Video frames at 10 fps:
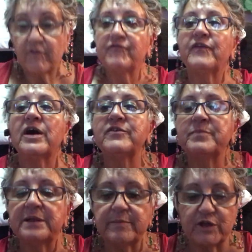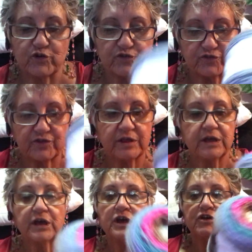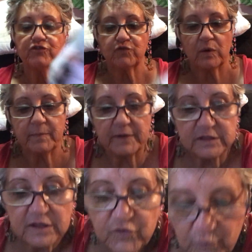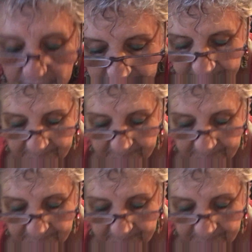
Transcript: 5 millimeters. So I bought this one.